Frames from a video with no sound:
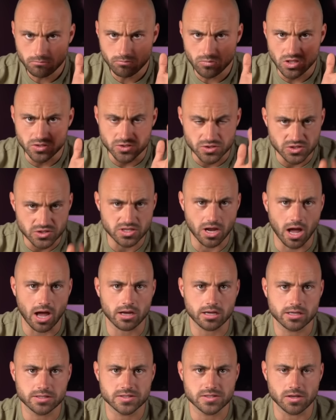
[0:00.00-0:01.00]

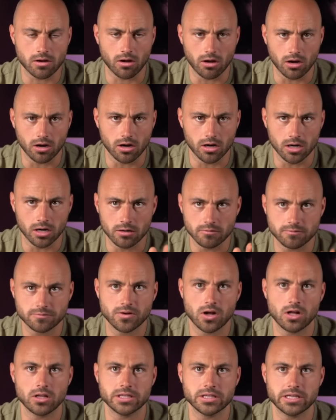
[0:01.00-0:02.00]
stocks are
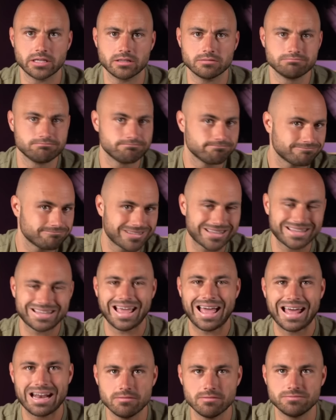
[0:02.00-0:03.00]
falling
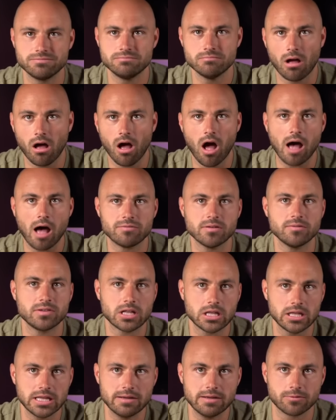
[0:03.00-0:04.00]
kind of off of a
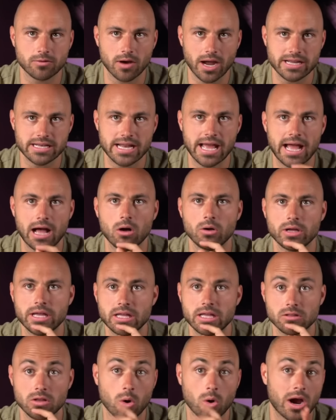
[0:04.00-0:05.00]
cliff right now,
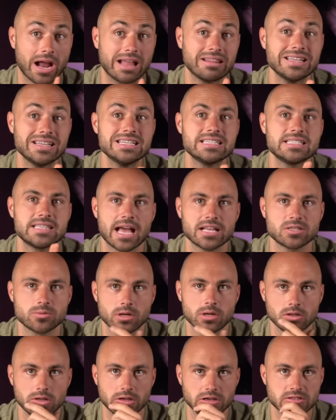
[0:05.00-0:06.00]
or at least that's what
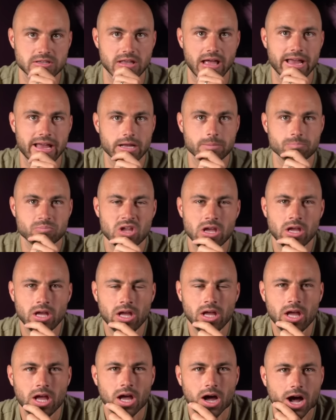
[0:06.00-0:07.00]
it looks like.
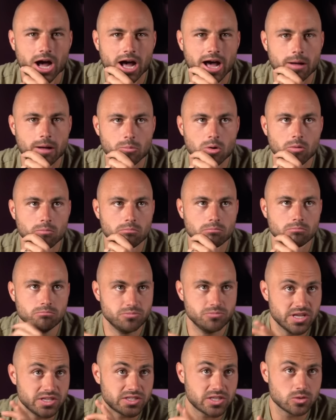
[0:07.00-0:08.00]

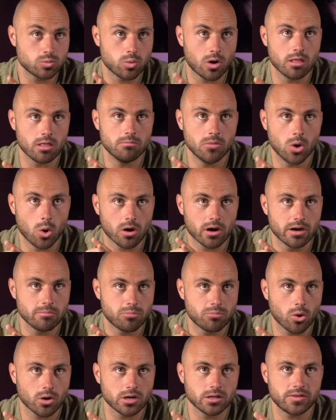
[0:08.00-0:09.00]
This is one of the more
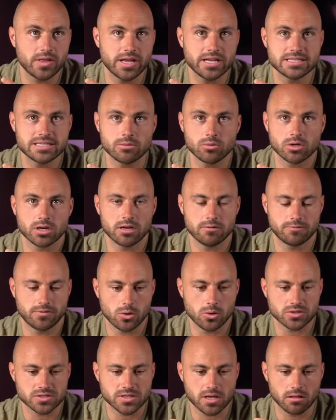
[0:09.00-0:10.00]
important things that we're going to
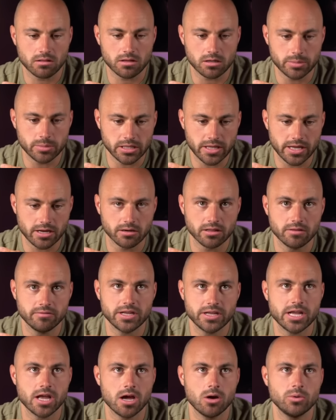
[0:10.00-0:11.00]
focus on a little bit later in the
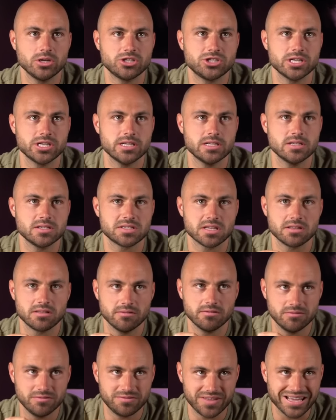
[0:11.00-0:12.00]
video, which is the
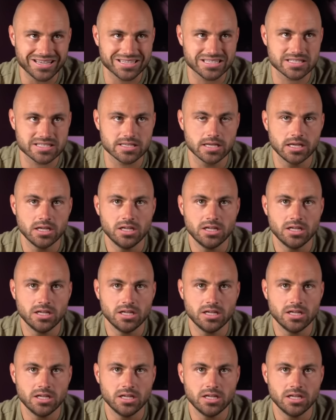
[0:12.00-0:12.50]
VIX.